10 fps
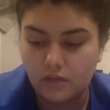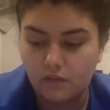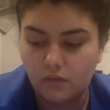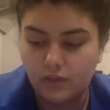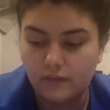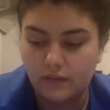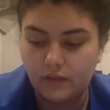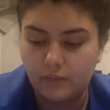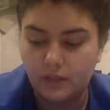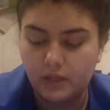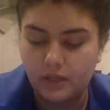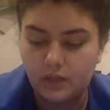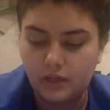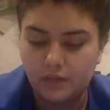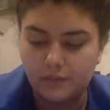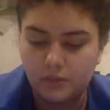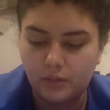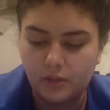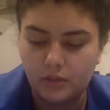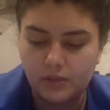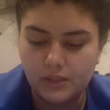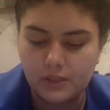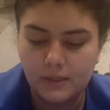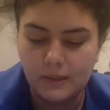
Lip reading: for developing tuberculosis.